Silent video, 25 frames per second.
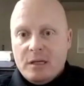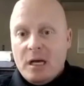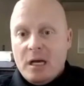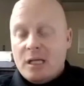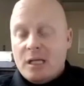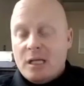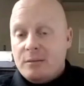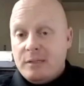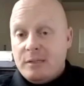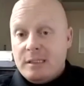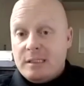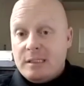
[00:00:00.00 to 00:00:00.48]
and
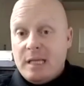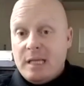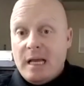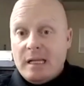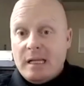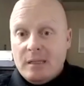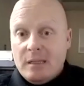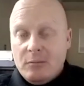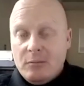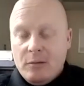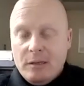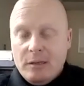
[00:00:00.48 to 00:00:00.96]
exactly
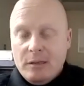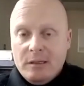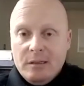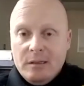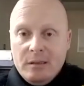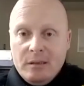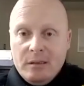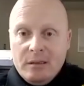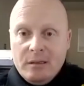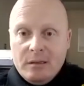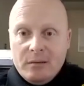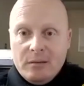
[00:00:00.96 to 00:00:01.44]
what
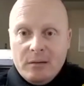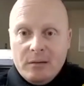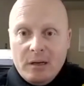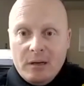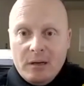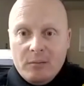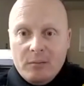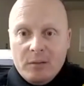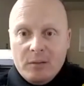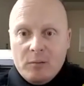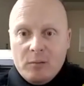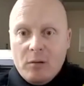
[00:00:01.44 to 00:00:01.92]
we
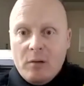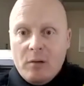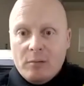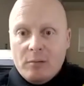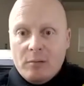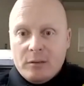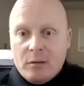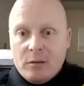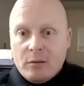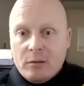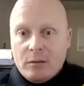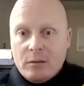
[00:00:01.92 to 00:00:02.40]
want with our
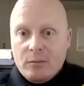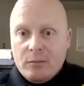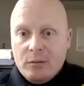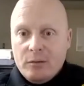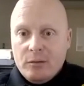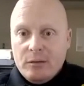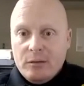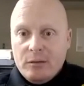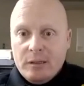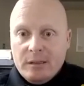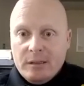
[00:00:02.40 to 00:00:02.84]
community.